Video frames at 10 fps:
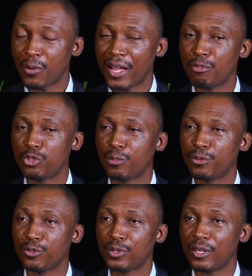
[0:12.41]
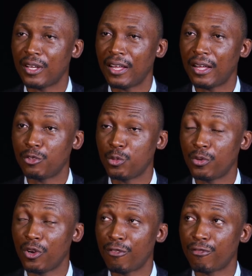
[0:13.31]
were able to
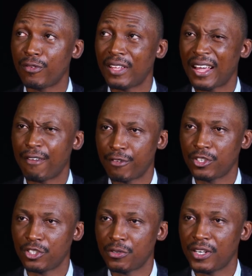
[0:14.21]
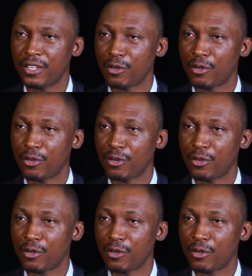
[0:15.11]
pull off our first training.